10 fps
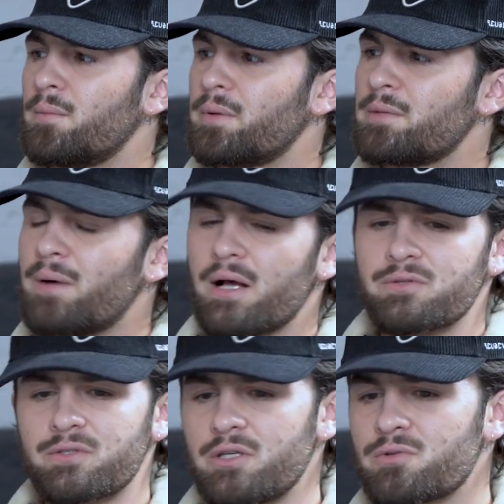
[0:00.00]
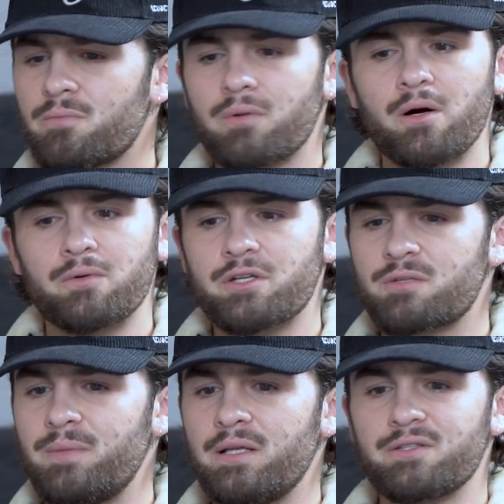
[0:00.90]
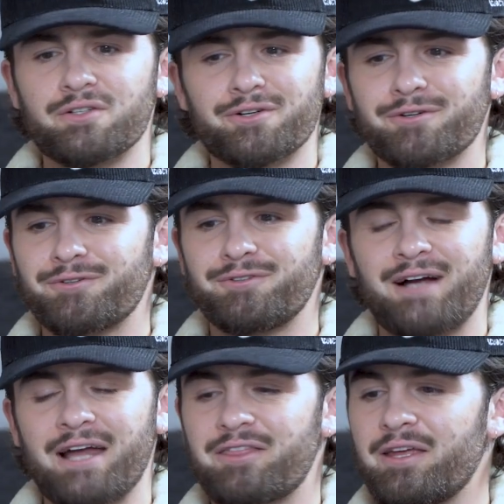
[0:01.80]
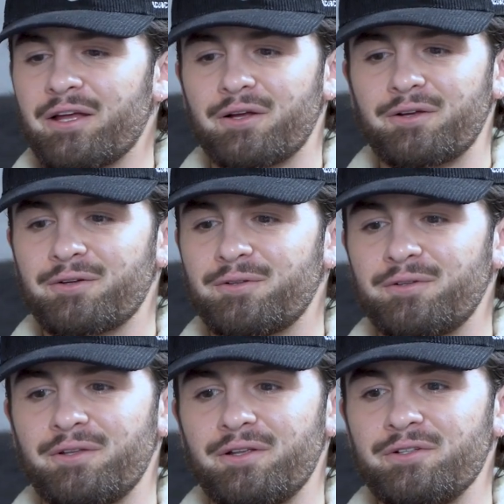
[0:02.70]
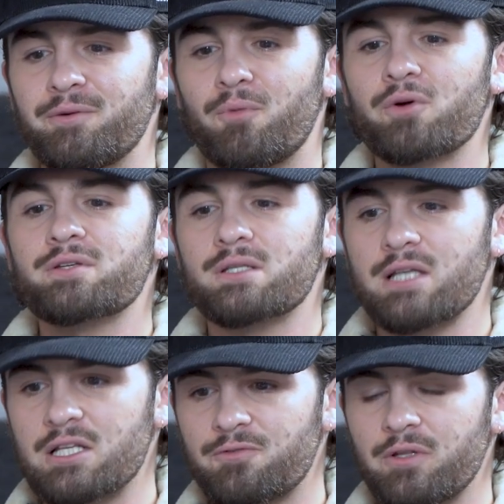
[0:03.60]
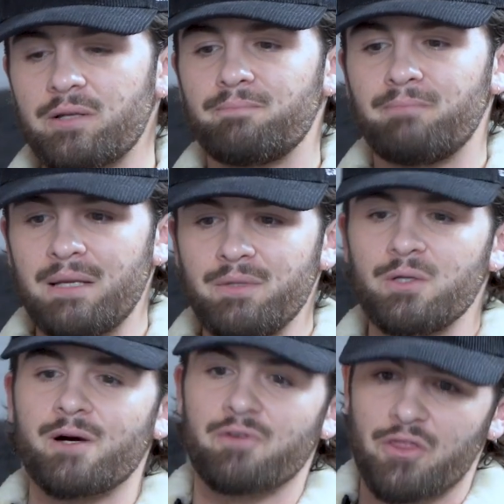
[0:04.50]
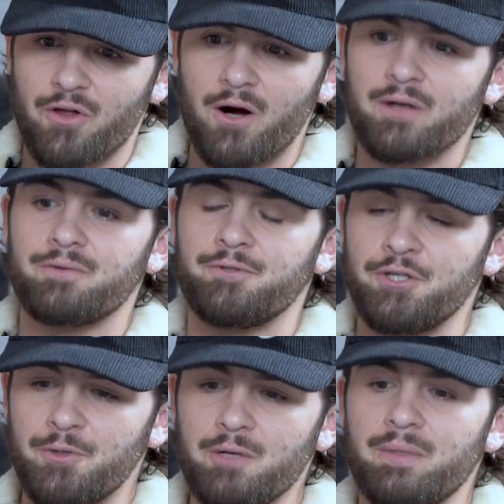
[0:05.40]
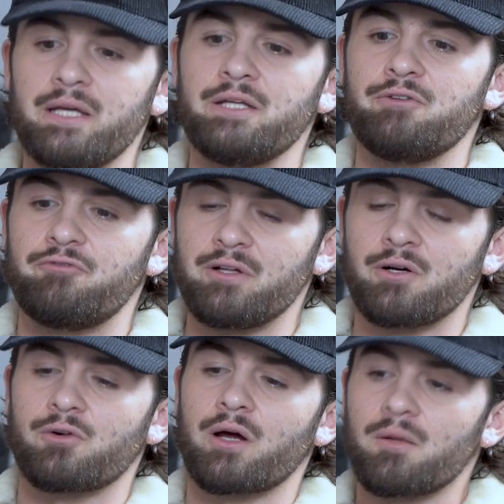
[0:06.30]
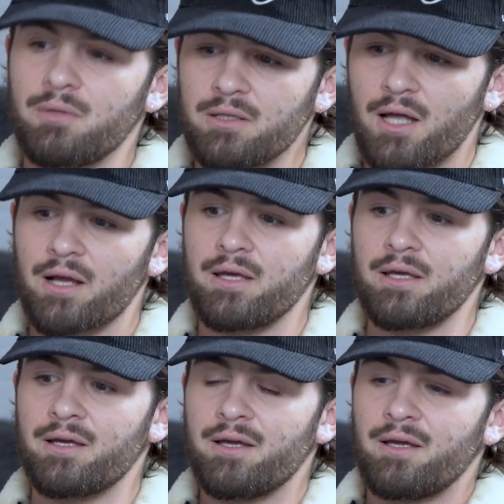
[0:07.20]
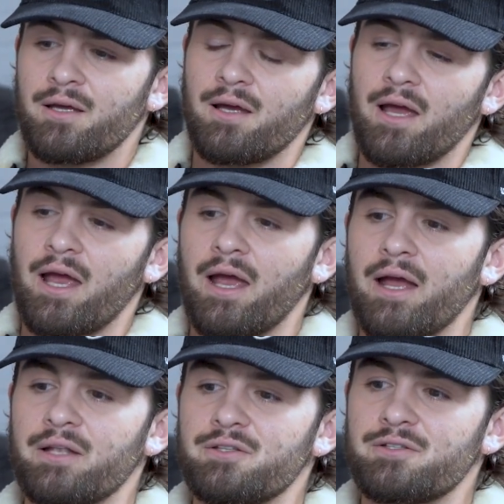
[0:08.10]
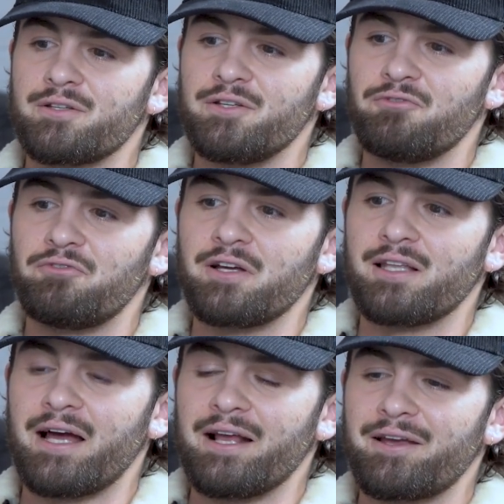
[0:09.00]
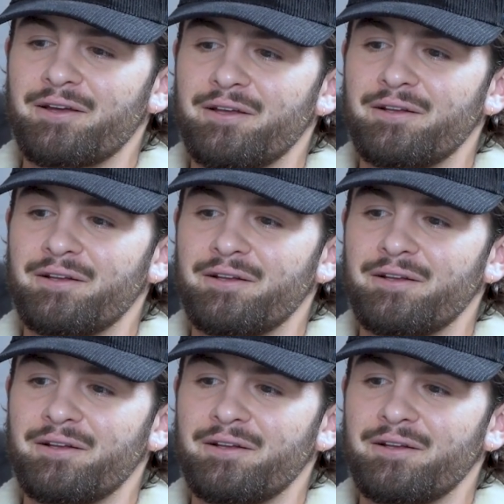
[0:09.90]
But imposter syndrome, bro, just means I think you're more successful than maybe you ever thought you would be. You feel incredibly lucky, and you feel like